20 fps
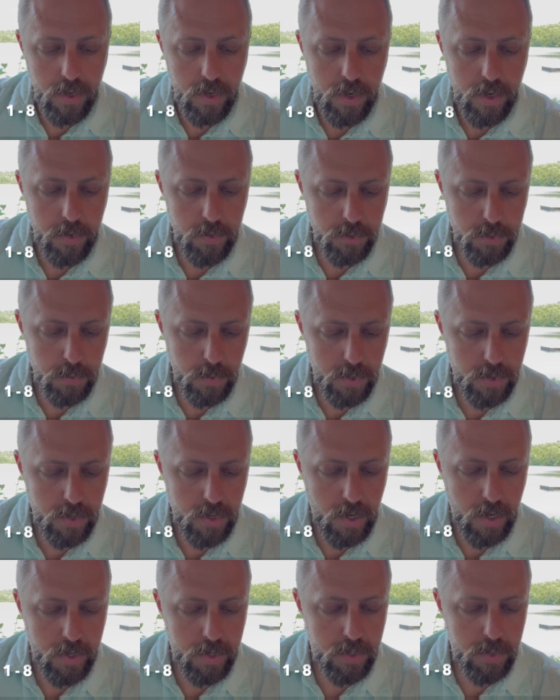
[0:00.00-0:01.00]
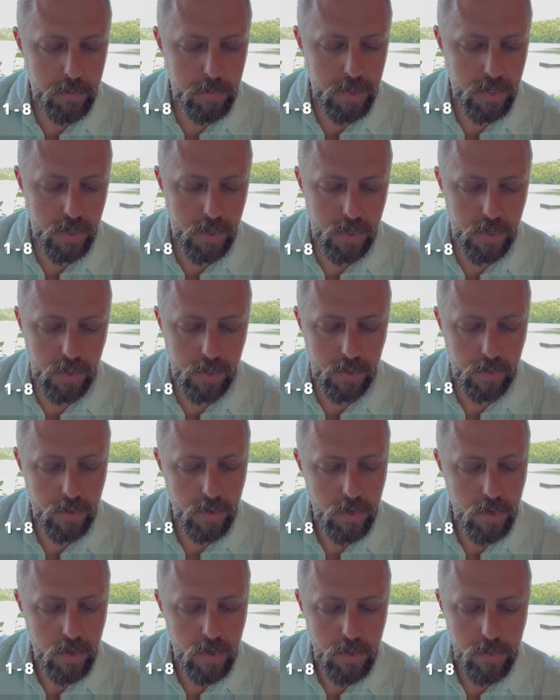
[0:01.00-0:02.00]
He was with God in the beginning.
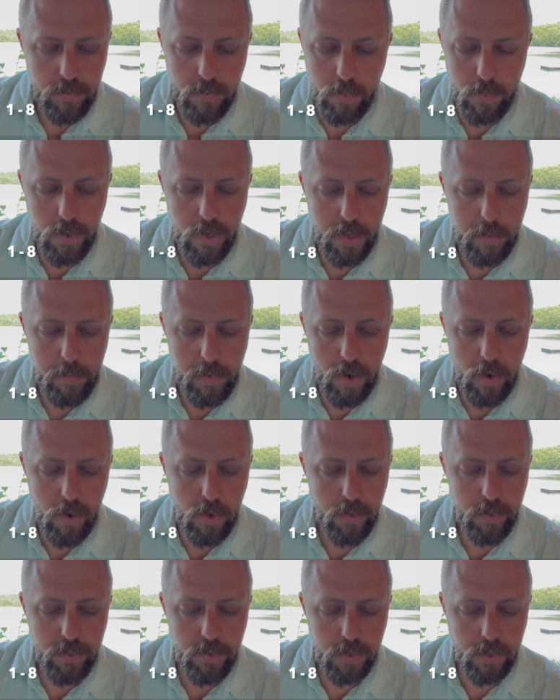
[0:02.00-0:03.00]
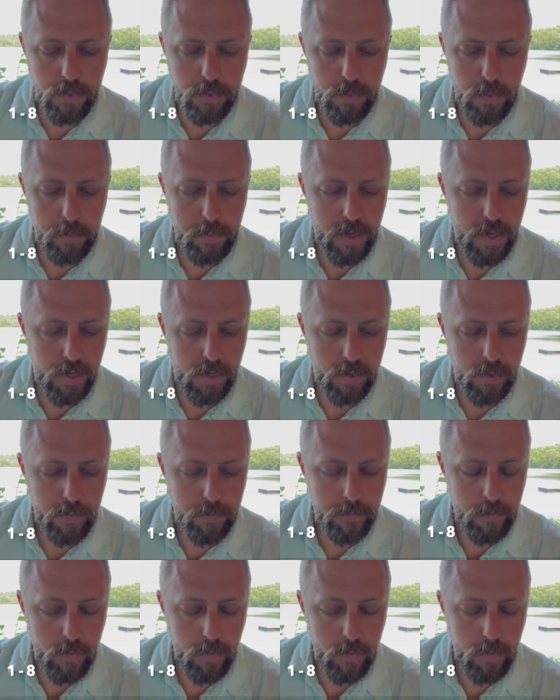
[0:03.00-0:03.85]
Through him all things were made.